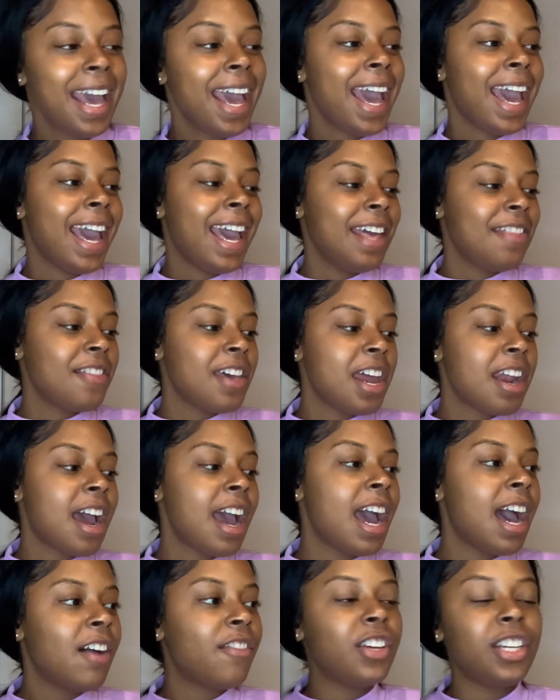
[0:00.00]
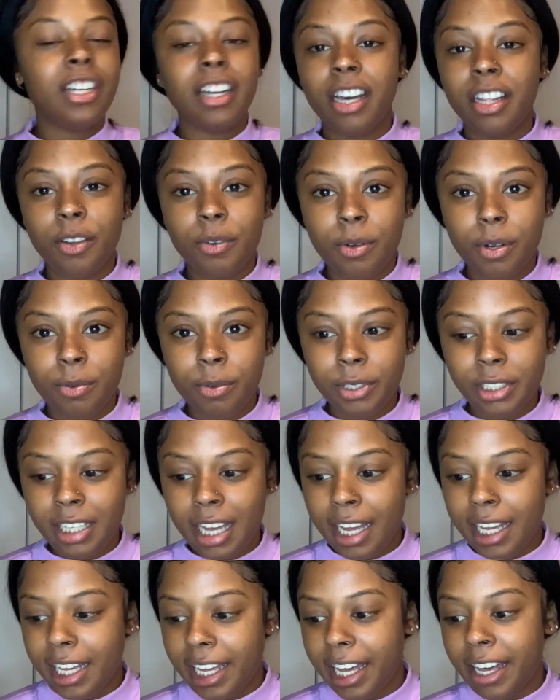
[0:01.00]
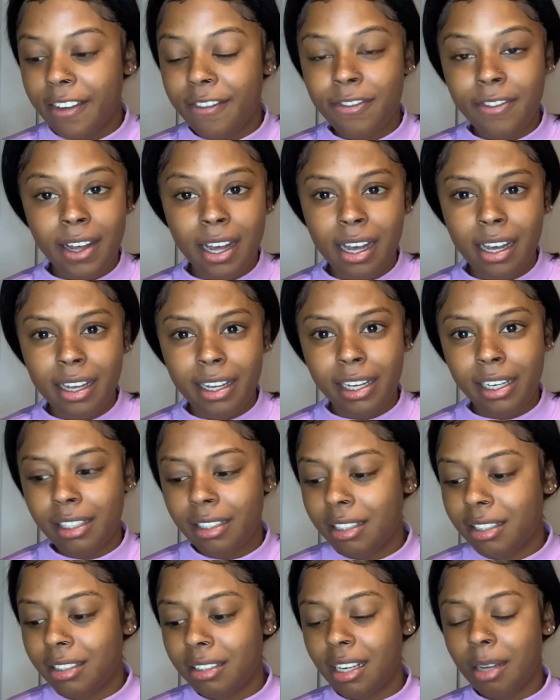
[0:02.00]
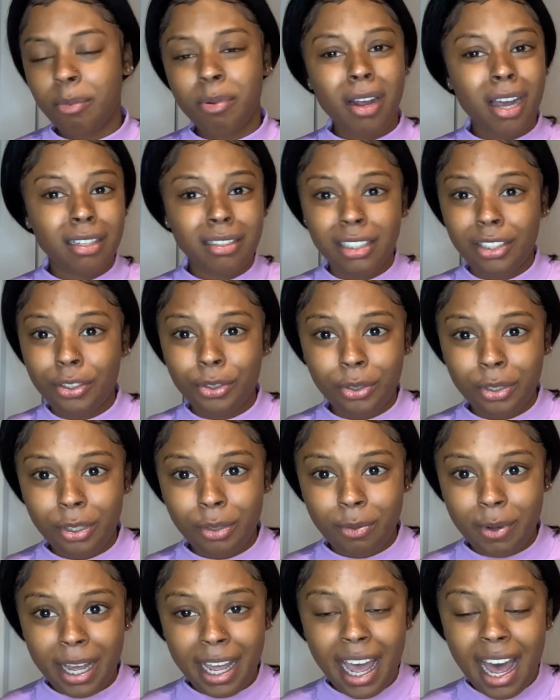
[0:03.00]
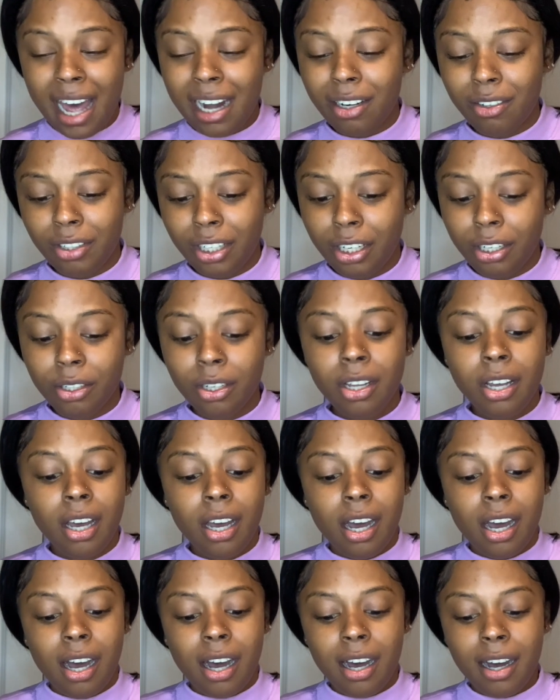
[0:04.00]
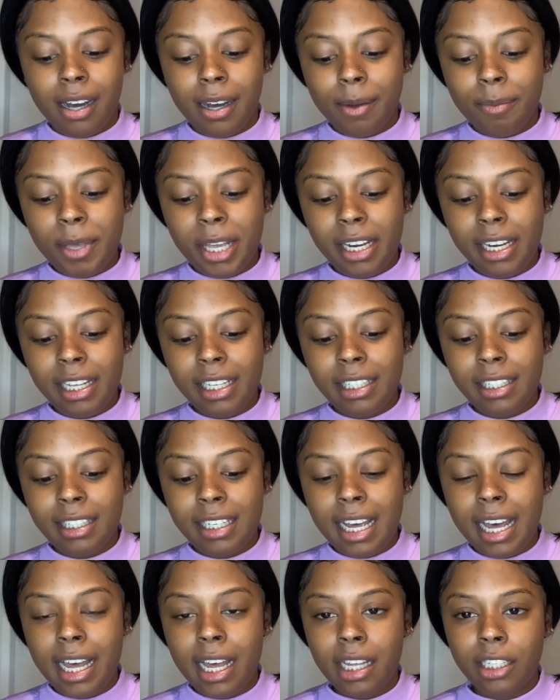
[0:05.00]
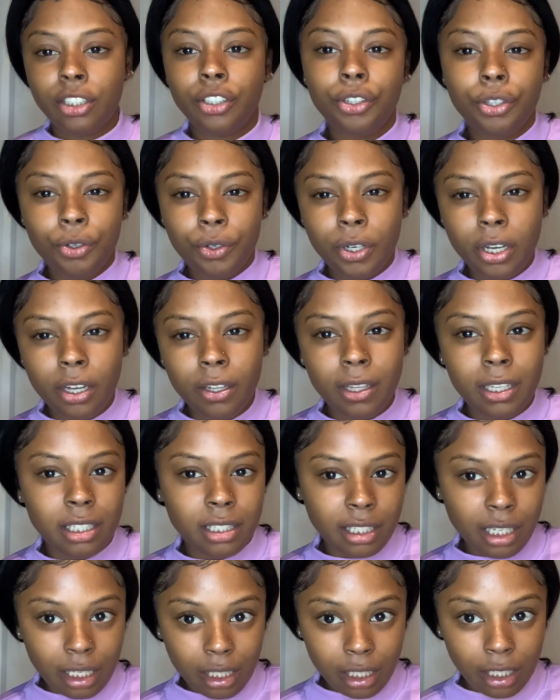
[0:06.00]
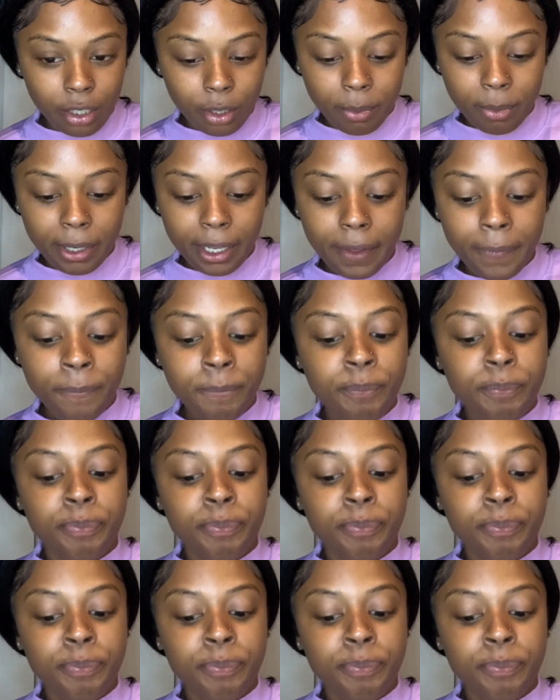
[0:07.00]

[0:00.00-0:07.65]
And then I have another one, which I can't find. I probably threw it away, I don't know. And it says, you know this a little bit.